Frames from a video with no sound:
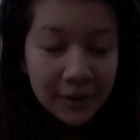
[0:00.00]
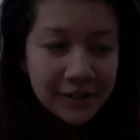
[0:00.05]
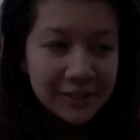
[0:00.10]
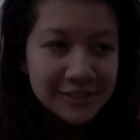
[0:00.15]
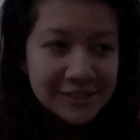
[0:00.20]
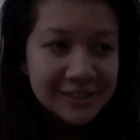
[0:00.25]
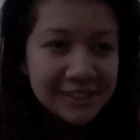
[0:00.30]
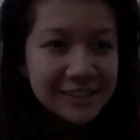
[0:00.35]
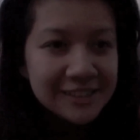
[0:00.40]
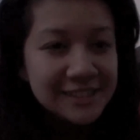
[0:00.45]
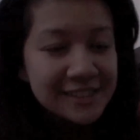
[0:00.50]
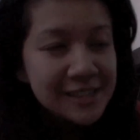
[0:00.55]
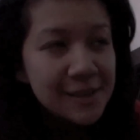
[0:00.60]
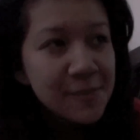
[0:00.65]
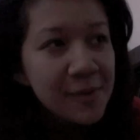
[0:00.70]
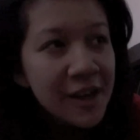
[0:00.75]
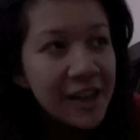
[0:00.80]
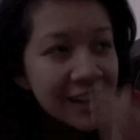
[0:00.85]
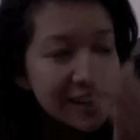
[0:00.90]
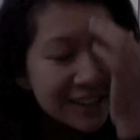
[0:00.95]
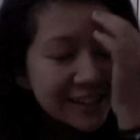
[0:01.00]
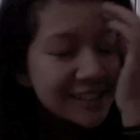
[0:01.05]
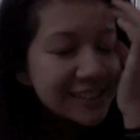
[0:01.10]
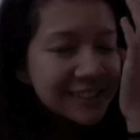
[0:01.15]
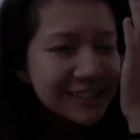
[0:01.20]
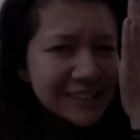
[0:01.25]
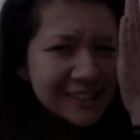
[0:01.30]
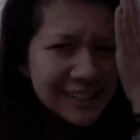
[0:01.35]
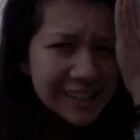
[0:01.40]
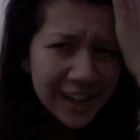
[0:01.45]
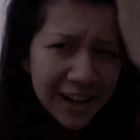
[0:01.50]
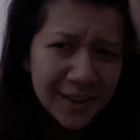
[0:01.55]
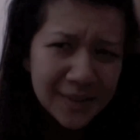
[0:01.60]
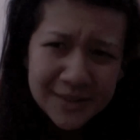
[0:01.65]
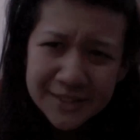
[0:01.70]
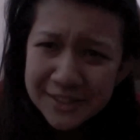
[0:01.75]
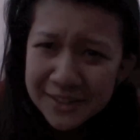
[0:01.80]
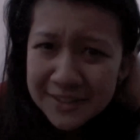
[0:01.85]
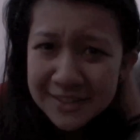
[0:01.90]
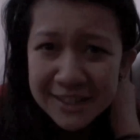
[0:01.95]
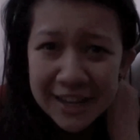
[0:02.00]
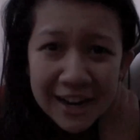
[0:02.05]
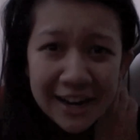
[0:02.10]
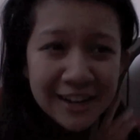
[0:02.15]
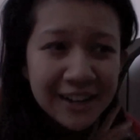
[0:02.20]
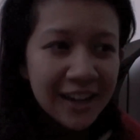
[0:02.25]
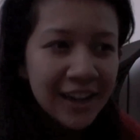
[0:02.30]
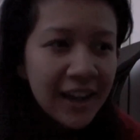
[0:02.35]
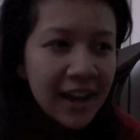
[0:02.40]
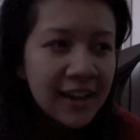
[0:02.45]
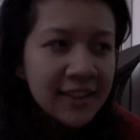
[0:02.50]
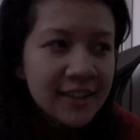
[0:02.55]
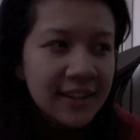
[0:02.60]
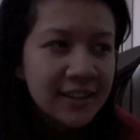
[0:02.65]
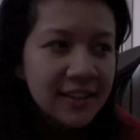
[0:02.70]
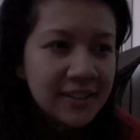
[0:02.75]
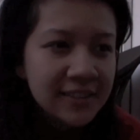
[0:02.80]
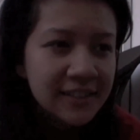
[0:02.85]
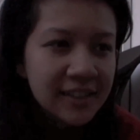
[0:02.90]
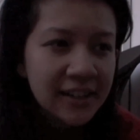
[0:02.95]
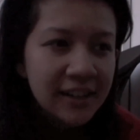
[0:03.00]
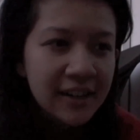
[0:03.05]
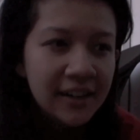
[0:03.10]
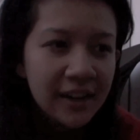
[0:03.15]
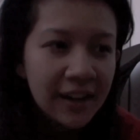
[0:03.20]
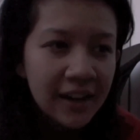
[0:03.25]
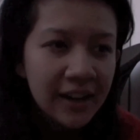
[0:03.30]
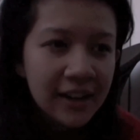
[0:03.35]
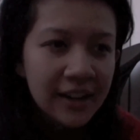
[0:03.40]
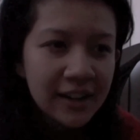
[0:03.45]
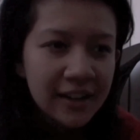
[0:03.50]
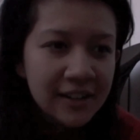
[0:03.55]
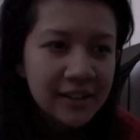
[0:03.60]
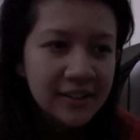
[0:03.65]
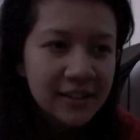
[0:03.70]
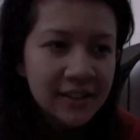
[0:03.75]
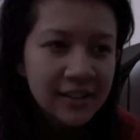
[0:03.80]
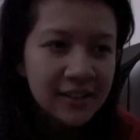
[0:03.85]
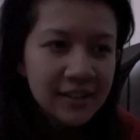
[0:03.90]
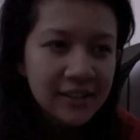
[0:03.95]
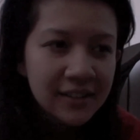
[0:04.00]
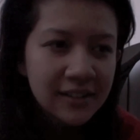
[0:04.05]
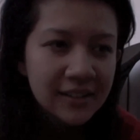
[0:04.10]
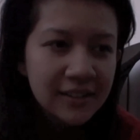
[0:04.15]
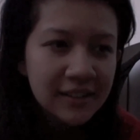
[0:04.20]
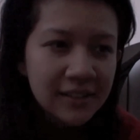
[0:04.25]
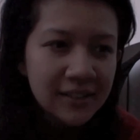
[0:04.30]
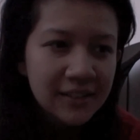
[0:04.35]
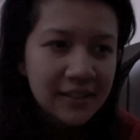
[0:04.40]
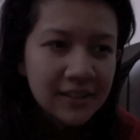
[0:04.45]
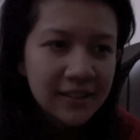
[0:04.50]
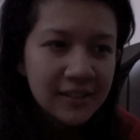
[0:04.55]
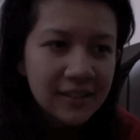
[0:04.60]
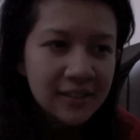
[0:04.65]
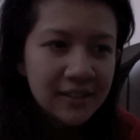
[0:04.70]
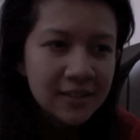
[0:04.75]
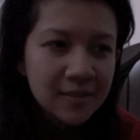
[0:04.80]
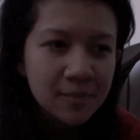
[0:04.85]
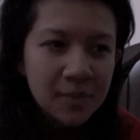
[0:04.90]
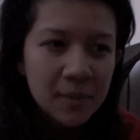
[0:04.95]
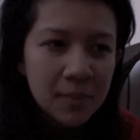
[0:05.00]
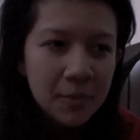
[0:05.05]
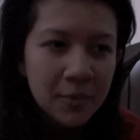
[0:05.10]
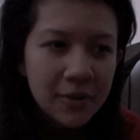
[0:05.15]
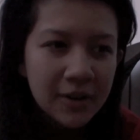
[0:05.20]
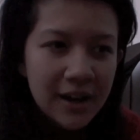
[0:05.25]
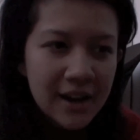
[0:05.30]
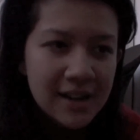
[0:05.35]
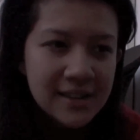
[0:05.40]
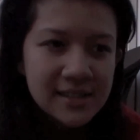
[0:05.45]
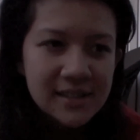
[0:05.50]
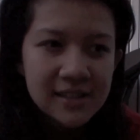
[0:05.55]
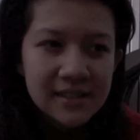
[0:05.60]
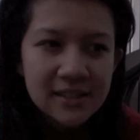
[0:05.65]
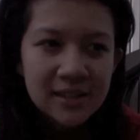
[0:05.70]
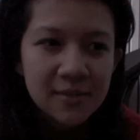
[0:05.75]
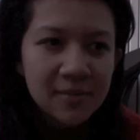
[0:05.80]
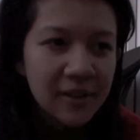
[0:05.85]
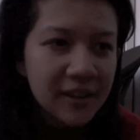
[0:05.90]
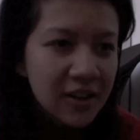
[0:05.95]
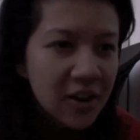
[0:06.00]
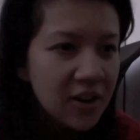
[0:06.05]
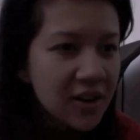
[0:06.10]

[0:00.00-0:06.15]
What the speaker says: and just like sip it. I was so scared. And then I got there and people were nice and I served like